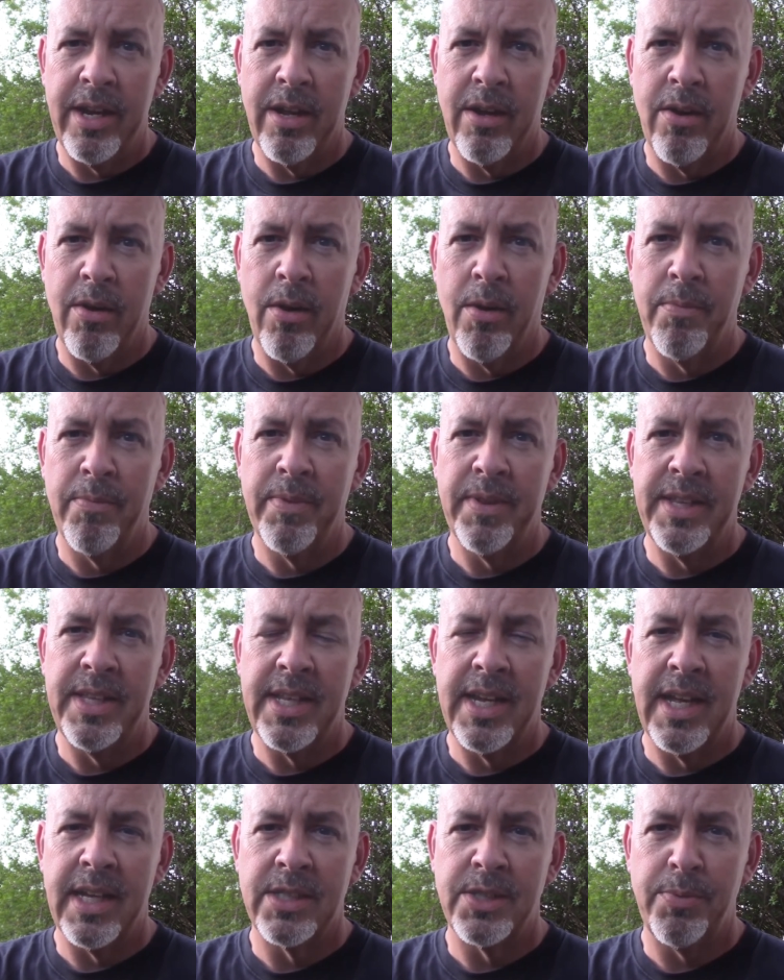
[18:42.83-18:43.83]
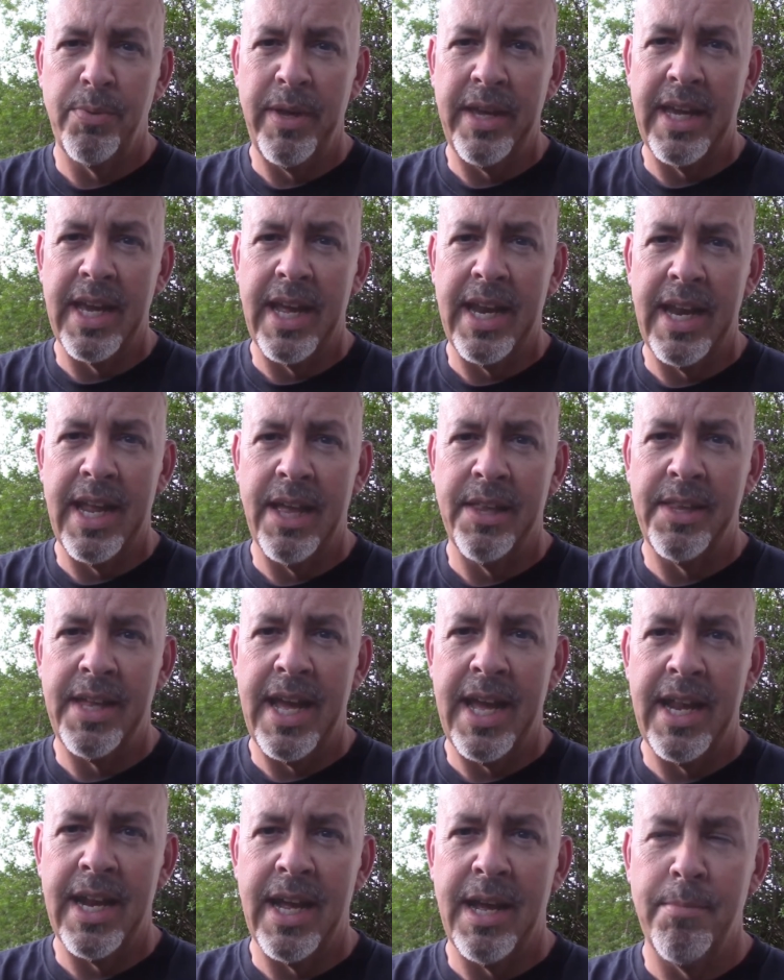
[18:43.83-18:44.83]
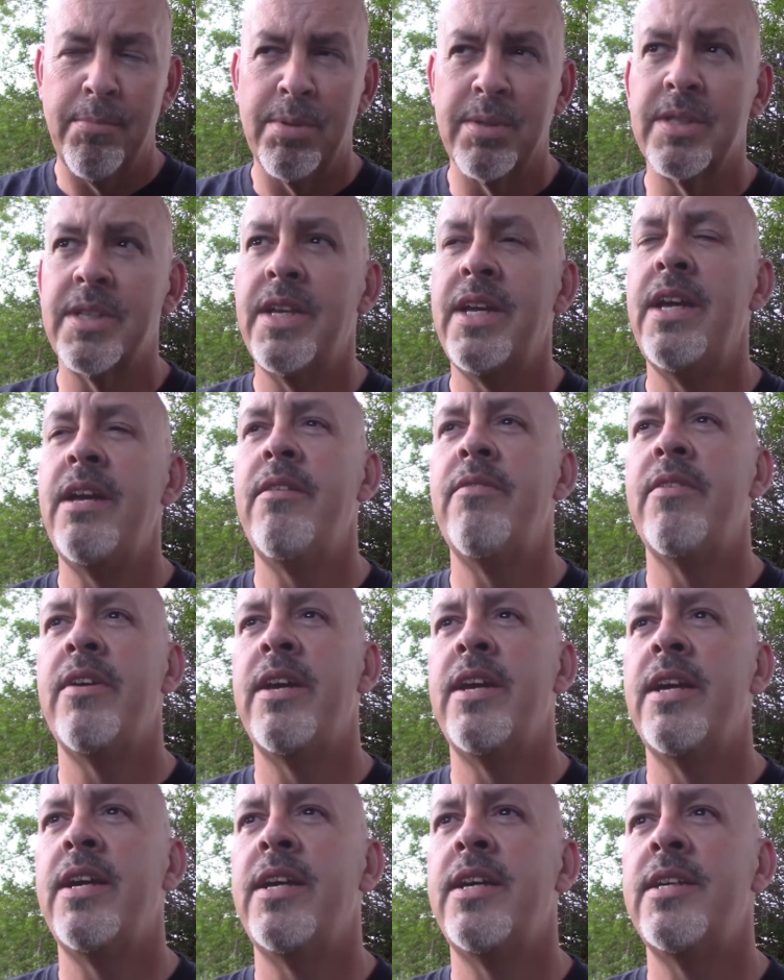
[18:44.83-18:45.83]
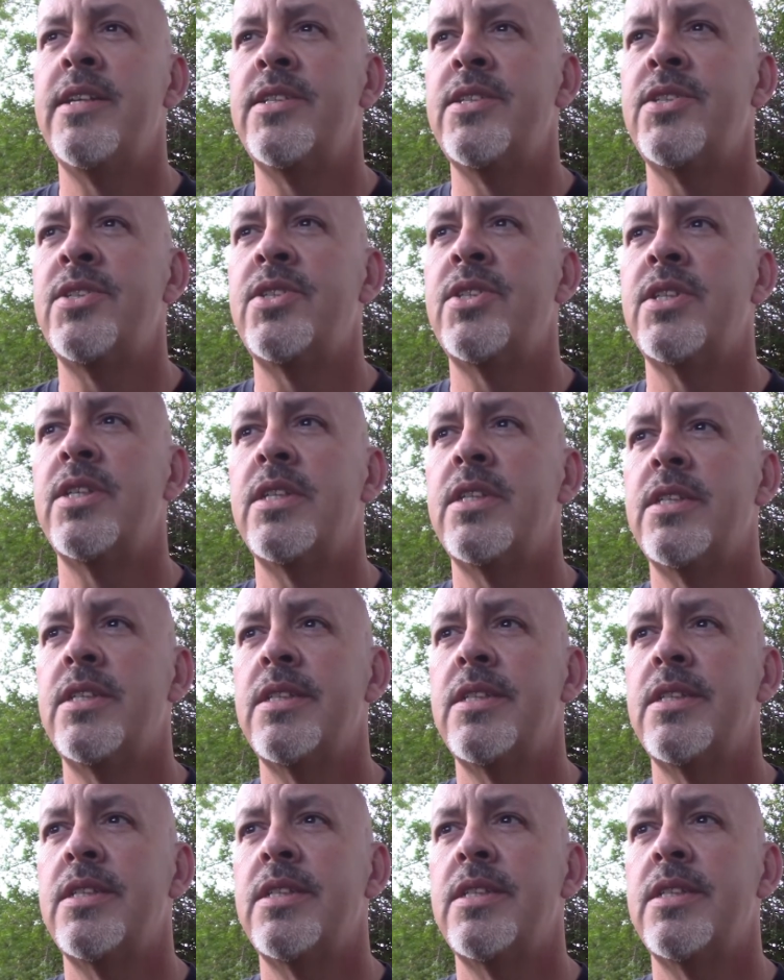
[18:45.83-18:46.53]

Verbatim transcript: Hopefully the next weekend. Now that I believe is,